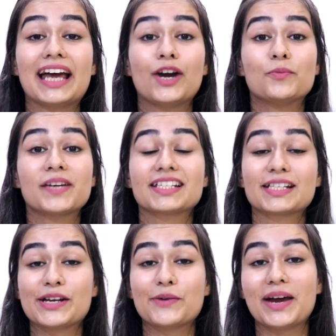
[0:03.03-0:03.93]
I hope you guys are
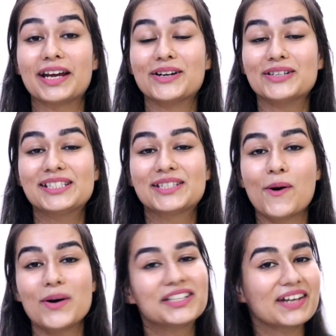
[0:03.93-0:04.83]
doing very good.
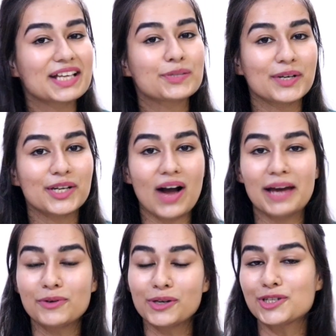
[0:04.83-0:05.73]
So in today's video
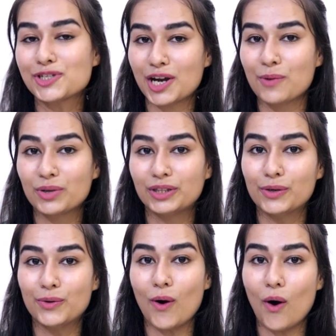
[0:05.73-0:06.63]
I'm going to share with
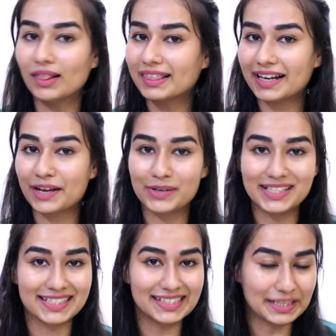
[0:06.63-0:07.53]
you all that I
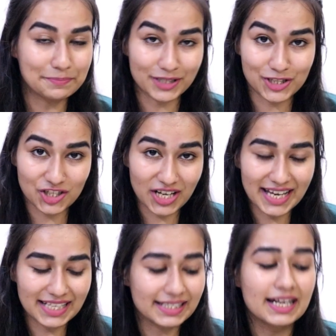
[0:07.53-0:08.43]
recently
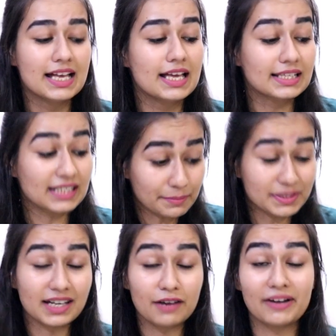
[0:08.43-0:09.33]
purchased. Some
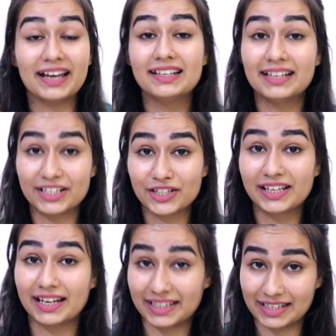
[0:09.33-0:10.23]
stuff I
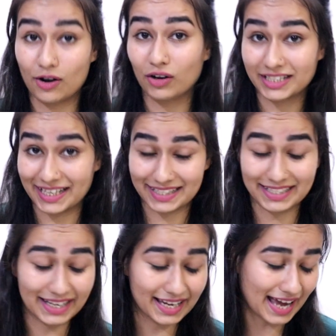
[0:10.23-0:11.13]
legit got
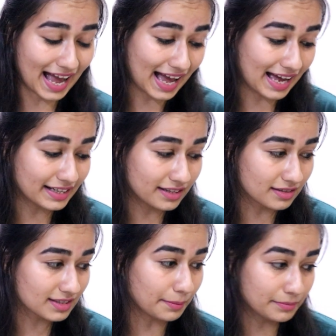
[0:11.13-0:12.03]
yesterday
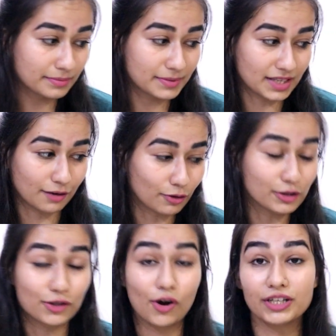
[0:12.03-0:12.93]
and some stuff
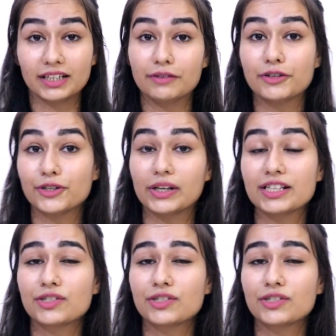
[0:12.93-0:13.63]
also got delivered today.